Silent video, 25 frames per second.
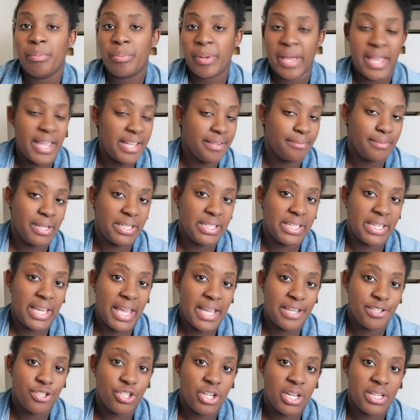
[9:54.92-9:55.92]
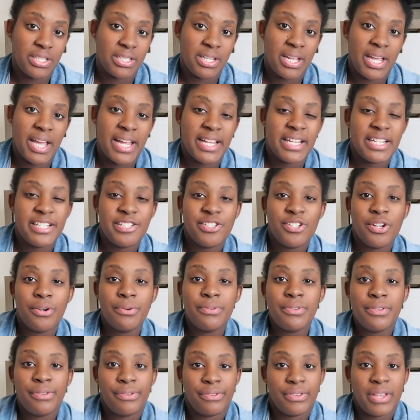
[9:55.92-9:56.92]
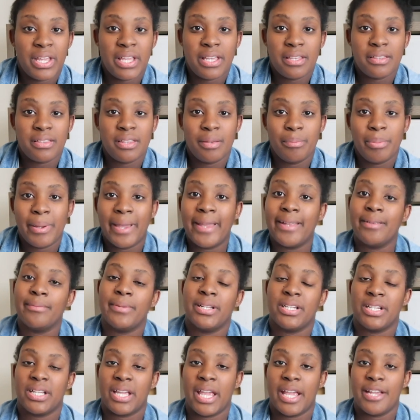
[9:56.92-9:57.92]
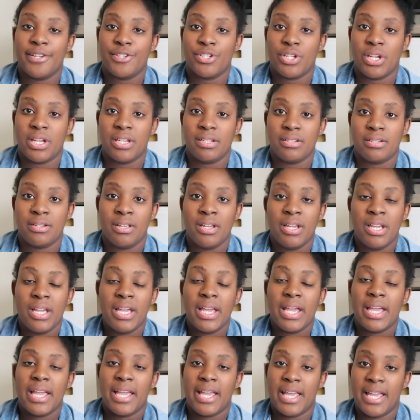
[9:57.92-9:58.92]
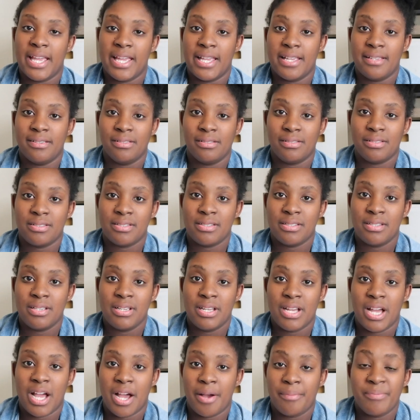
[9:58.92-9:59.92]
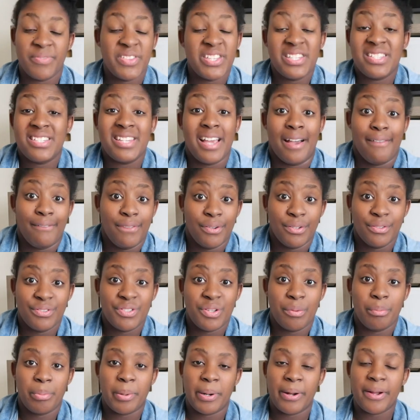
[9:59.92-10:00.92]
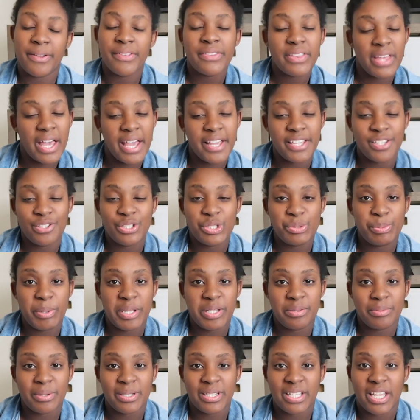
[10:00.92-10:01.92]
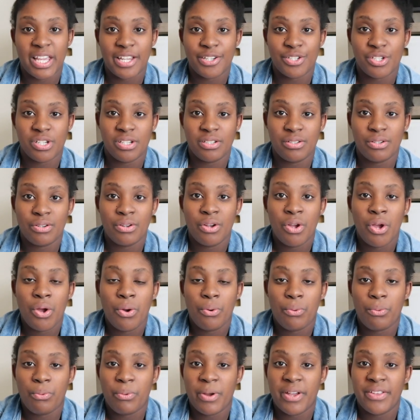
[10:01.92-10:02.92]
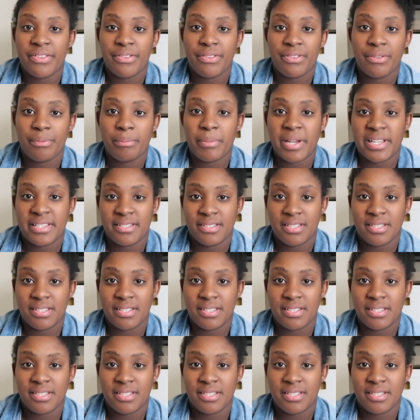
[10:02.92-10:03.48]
pain medication. And I don't think that pain medication is the devil to birth. I used pain medication with my